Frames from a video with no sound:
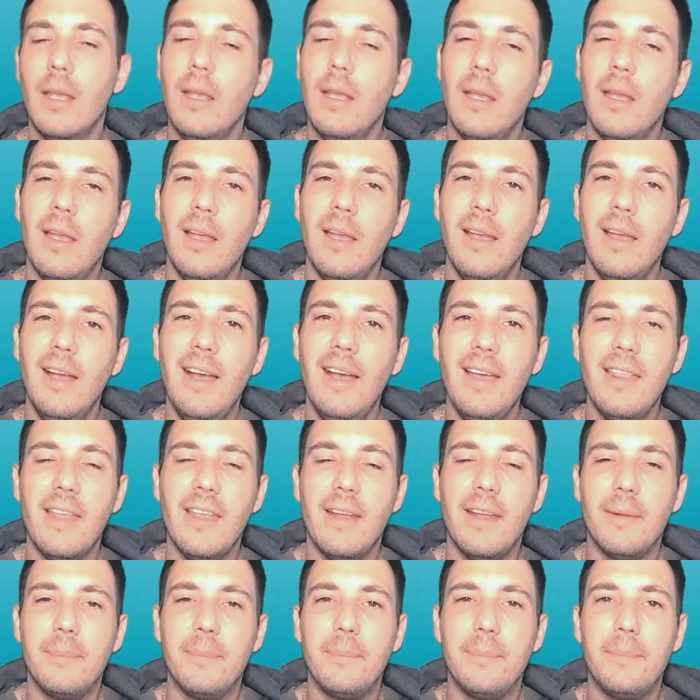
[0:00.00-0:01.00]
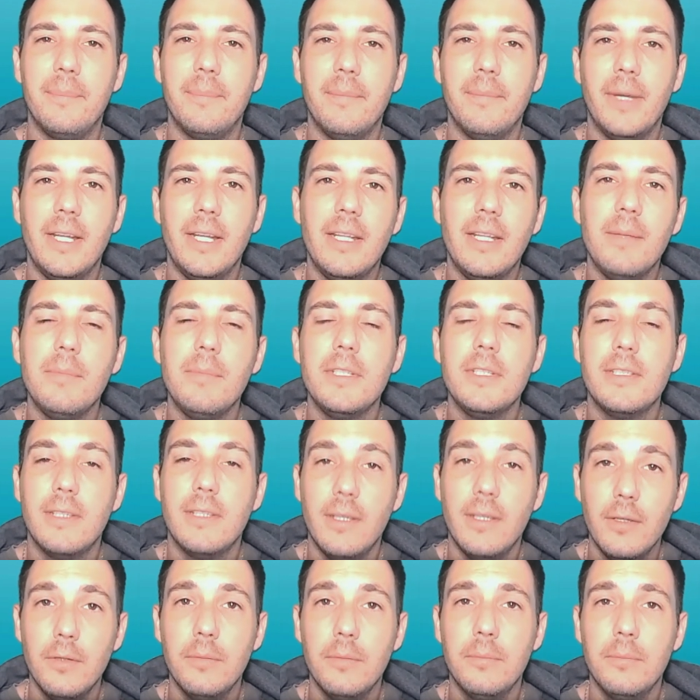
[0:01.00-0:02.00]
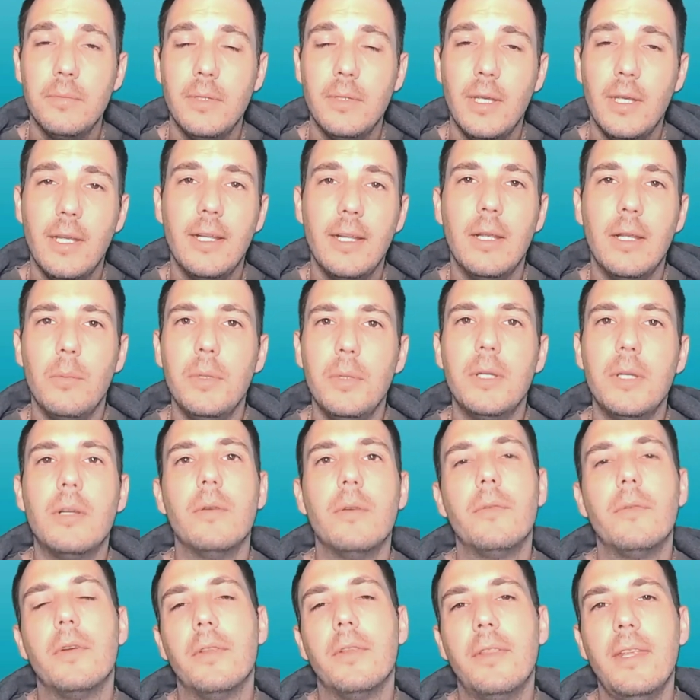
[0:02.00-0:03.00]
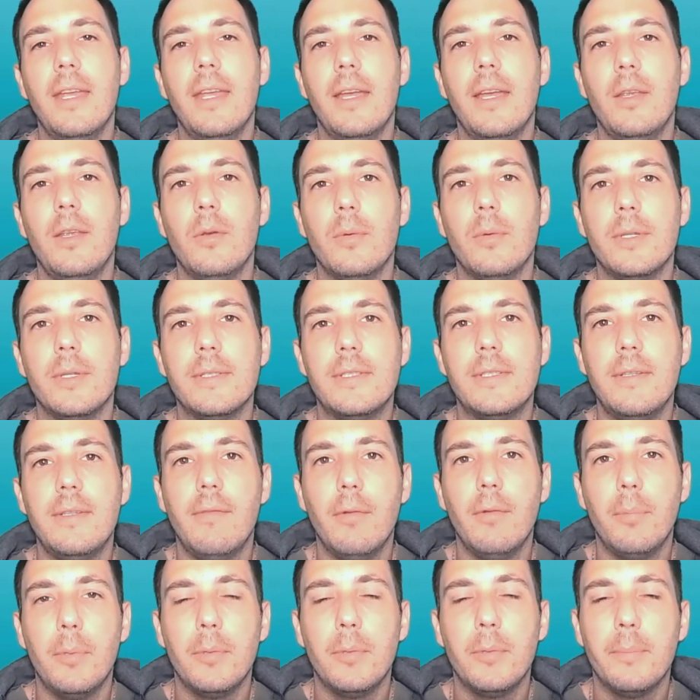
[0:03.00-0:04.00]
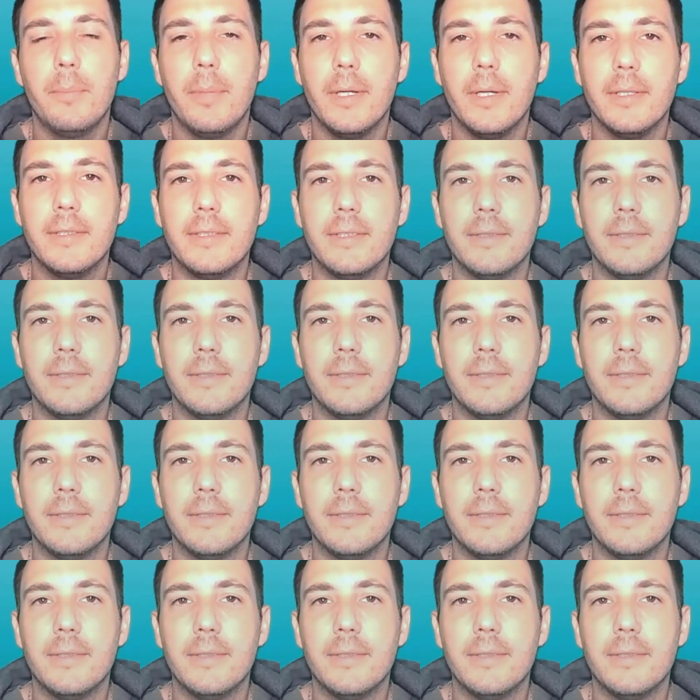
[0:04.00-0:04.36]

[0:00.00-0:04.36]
Hi there, my name is Guillaume and I will cover the iOS development part.